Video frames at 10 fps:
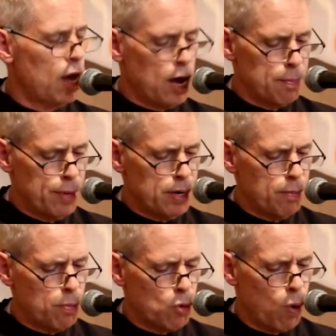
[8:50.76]
a
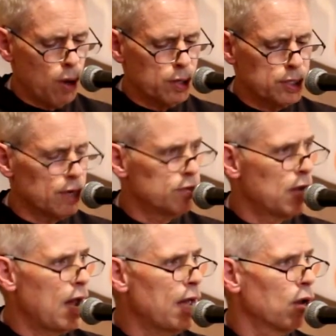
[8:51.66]
minimum quality of
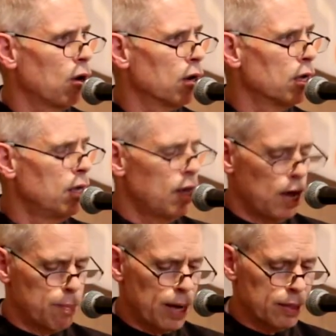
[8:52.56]
dialogue
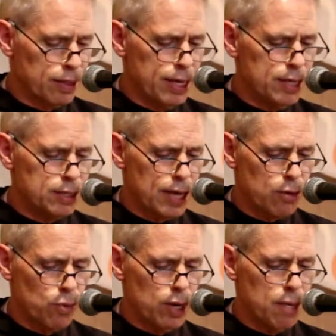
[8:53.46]
about things
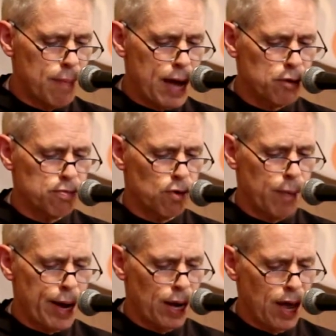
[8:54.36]
that really matter for
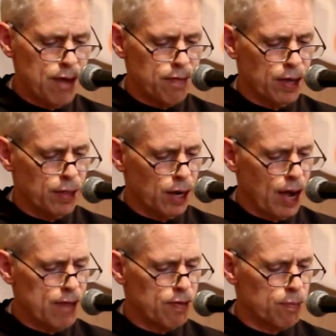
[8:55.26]
my life and the
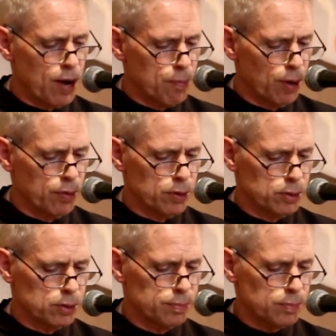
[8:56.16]
life of my
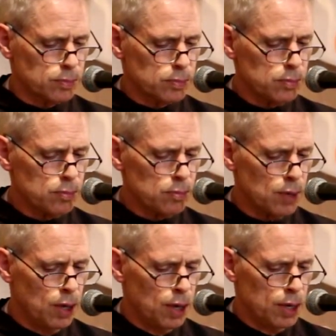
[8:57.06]
brothers?
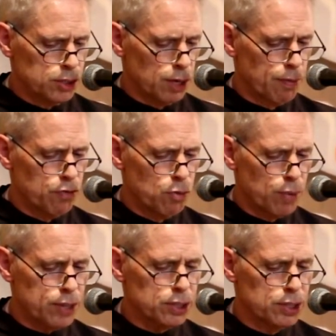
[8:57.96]
Some of you
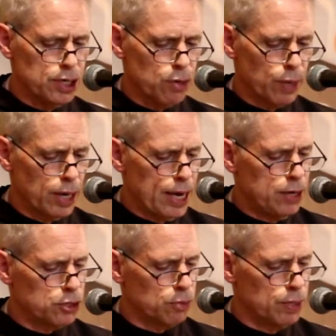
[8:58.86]
present here
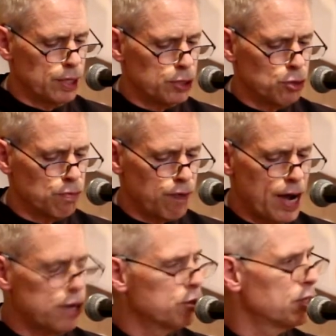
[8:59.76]
related to me that you
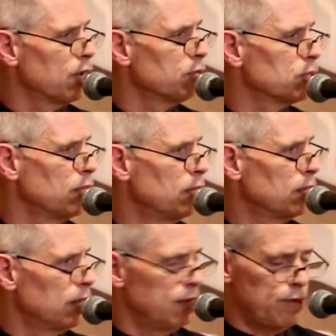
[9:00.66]
find yourselves
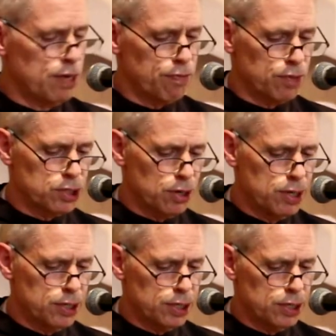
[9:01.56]
living
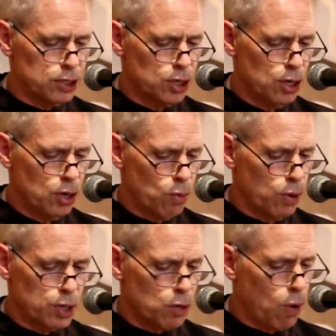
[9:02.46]
fraternities
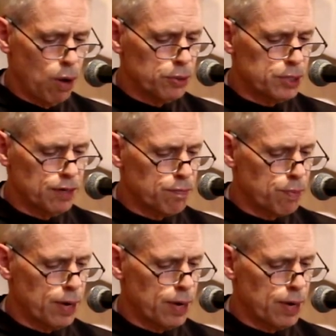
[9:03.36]
where the quality of